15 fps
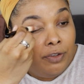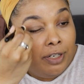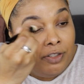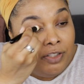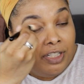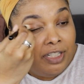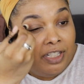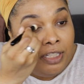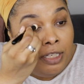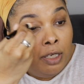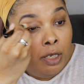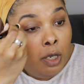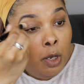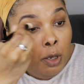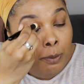There's this
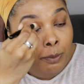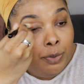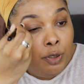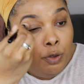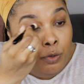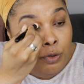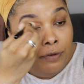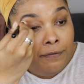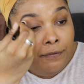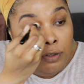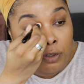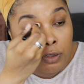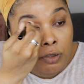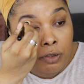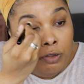
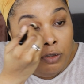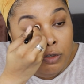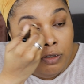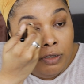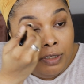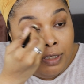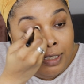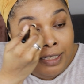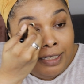beautiful,